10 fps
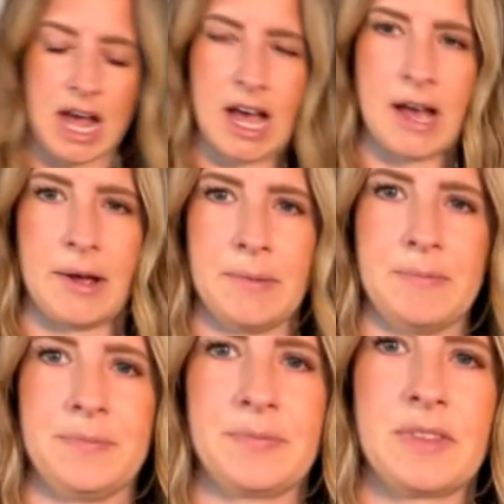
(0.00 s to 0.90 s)

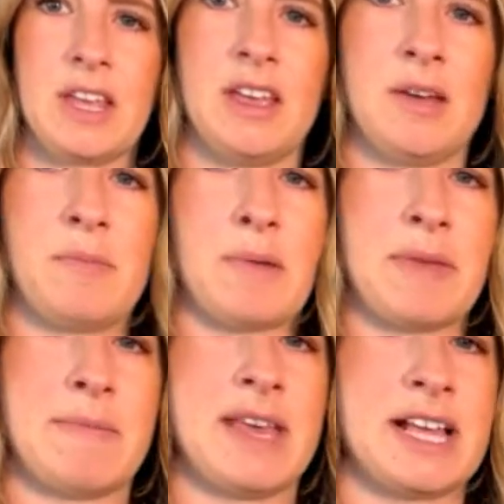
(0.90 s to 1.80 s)
But
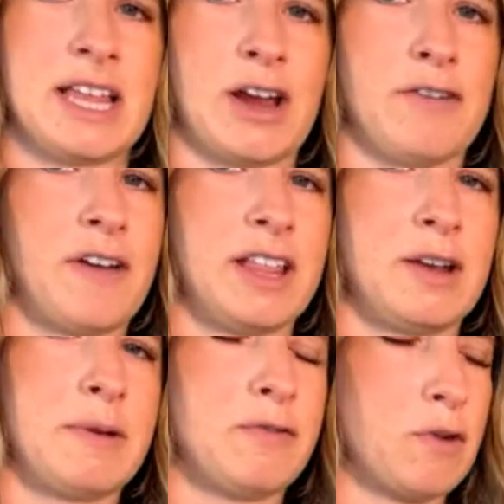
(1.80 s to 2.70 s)
maybe clarify a
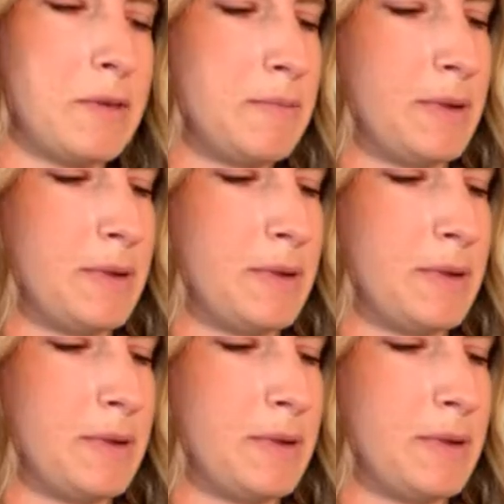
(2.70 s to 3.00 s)
little bit for me.